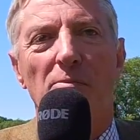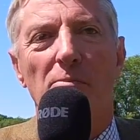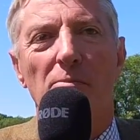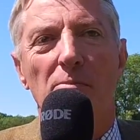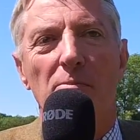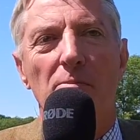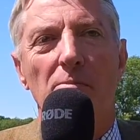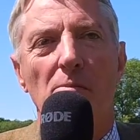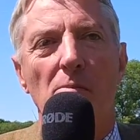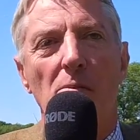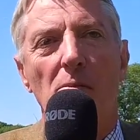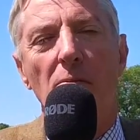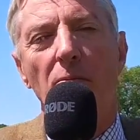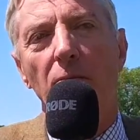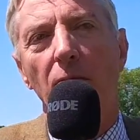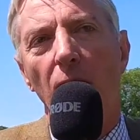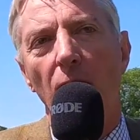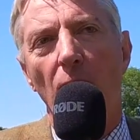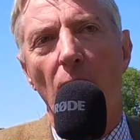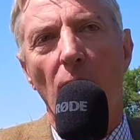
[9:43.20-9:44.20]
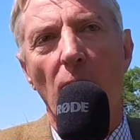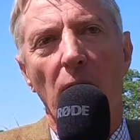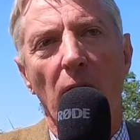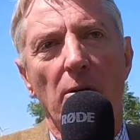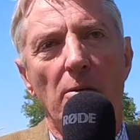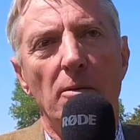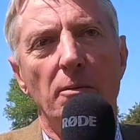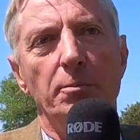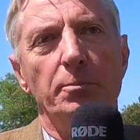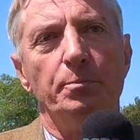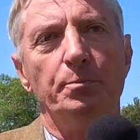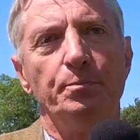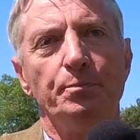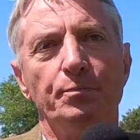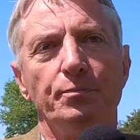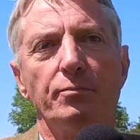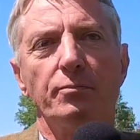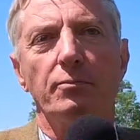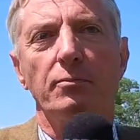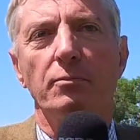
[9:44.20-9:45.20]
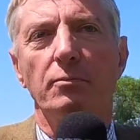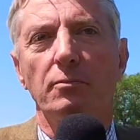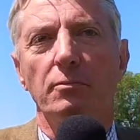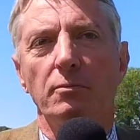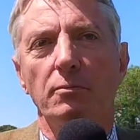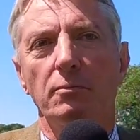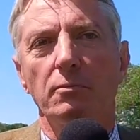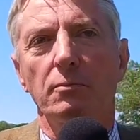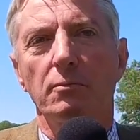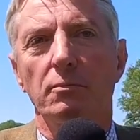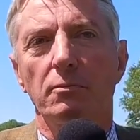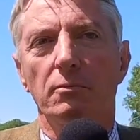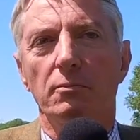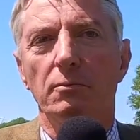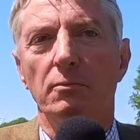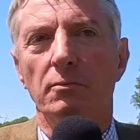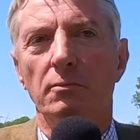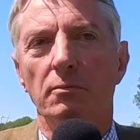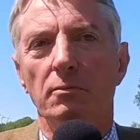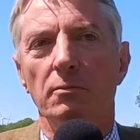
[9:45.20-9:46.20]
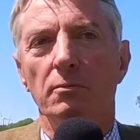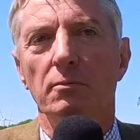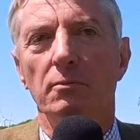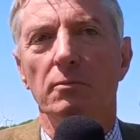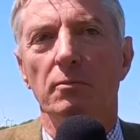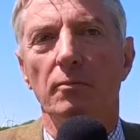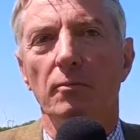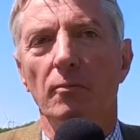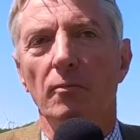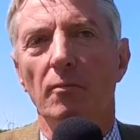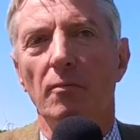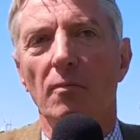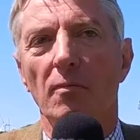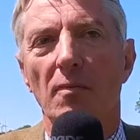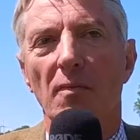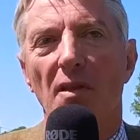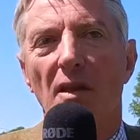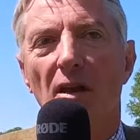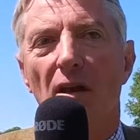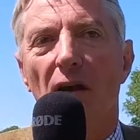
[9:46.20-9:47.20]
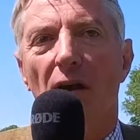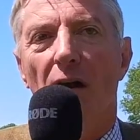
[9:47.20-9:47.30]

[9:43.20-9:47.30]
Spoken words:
But it could actually be a road car and a racing car.